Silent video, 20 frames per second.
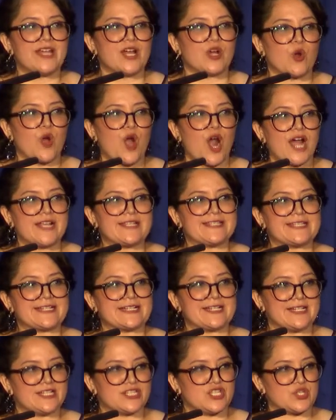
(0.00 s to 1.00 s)
across the
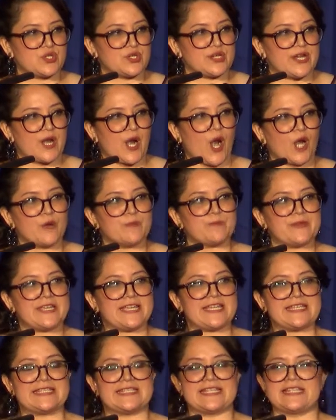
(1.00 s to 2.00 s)
country are
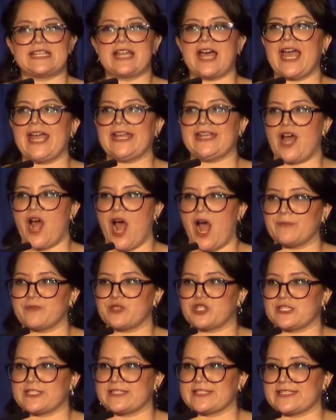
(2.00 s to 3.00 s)
being denied
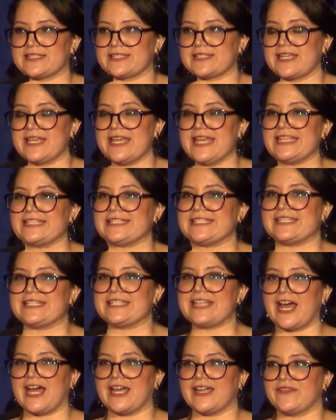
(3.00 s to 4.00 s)
options,
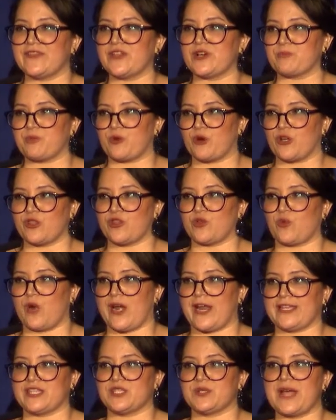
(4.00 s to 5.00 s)
denied their
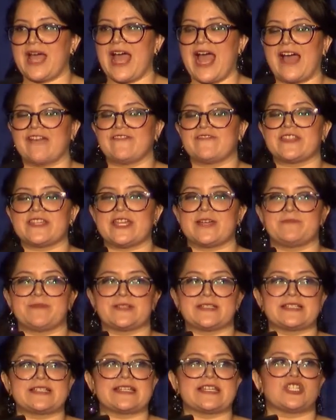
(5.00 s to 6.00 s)
birthright to have the
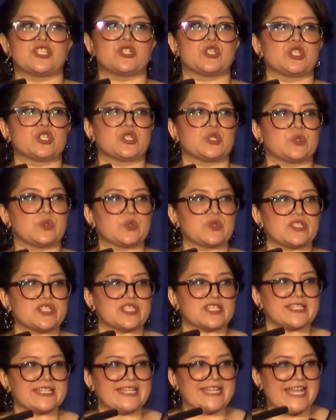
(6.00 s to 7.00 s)
ability to choose.